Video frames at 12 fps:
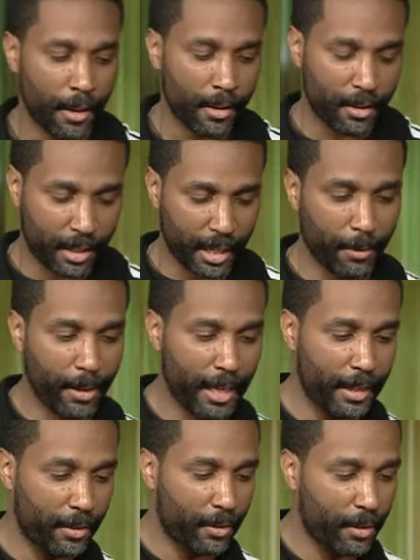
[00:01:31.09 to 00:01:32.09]

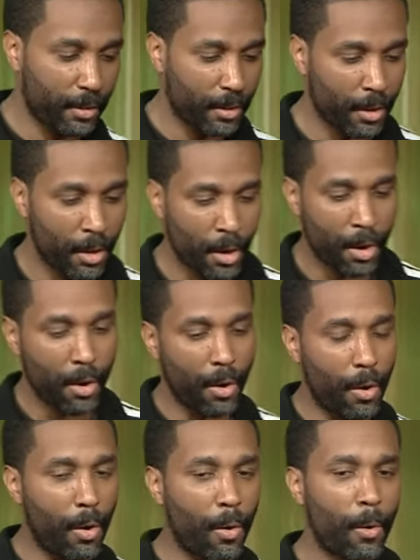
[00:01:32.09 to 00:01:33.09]
series
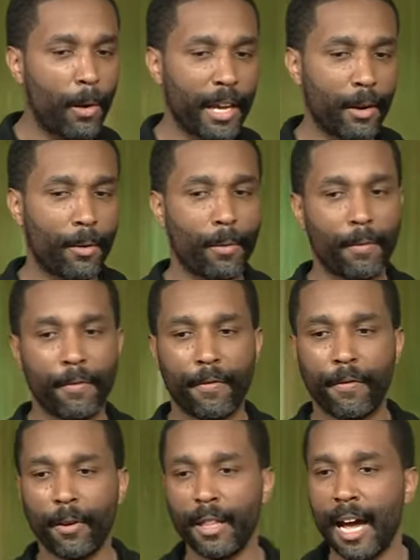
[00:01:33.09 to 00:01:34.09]
oil
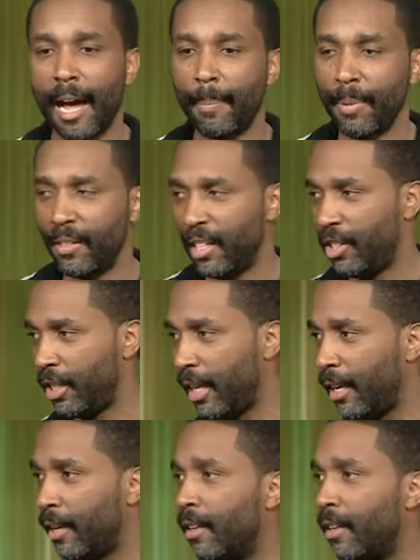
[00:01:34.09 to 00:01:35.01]
for the opposition.